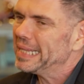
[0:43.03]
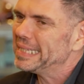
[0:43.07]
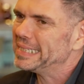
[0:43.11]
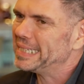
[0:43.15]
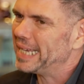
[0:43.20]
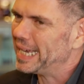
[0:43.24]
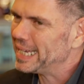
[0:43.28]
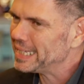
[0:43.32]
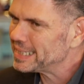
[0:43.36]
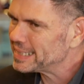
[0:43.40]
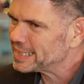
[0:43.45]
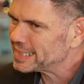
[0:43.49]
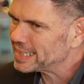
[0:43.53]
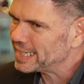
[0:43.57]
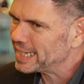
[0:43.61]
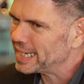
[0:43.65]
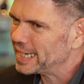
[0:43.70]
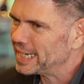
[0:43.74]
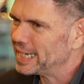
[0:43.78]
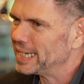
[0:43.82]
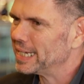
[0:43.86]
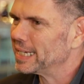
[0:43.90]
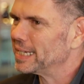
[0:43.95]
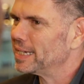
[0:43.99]

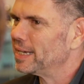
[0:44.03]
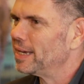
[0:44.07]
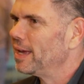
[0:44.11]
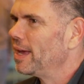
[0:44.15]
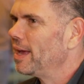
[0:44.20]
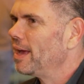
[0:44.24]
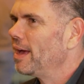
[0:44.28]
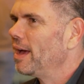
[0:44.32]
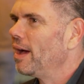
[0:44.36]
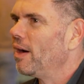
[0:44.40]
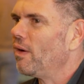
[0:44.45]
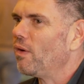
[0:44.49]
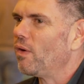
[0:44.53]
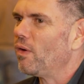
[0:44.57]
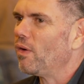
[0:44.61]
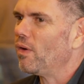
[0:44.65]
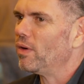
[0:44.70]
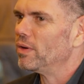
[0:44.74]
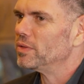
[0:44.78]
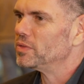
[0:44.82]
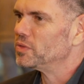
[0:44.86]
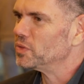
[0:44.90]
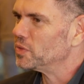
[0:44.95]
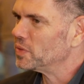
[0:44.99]
testing
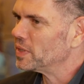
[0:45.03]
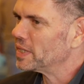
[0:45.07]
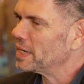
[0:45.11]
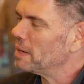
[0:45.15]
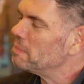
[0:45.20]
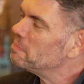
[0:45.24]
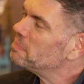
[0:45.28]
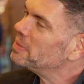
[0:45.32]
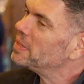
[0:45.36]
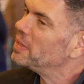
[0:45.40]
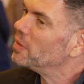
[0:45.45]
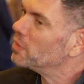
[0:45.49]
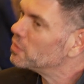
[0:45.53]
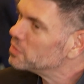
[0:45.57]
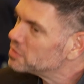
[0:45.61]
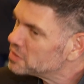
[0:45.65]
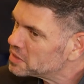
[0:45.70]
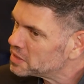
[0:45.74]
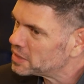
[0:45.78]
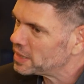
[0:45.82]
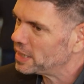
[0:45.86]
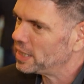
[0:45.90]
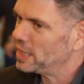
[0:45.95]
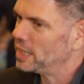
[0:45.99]
or doing a
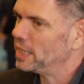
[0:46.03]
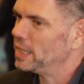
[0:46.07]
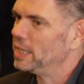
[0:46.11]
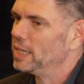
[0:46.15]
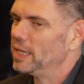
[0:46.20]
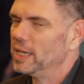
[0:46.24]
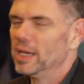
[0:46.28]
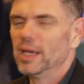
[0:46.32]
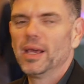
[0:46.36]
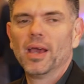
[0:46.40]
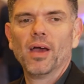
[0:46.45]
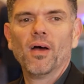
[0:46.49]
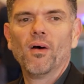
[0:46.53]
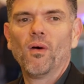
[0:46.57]
POC